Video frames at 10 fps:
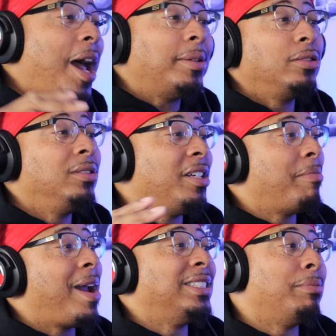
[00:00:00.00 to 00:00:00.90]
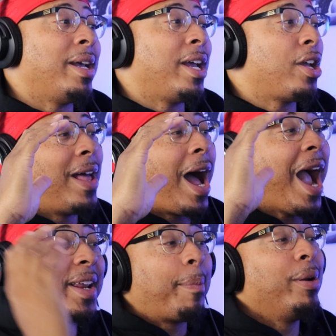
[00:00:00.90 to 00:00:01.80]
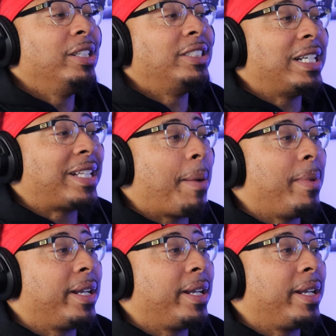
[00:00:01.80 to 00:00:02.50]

absolutely amazing, man. Now, I can appreciate that